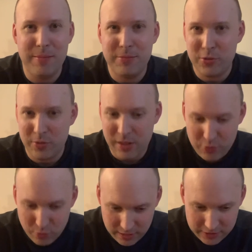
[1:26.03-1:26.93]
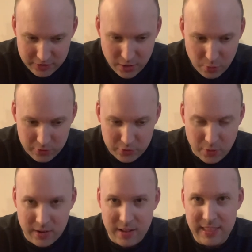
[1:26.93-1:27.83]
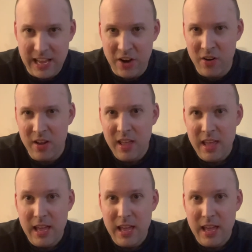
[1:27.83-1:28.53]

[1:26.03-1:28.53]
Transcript: So that's why I let you know what was going on there.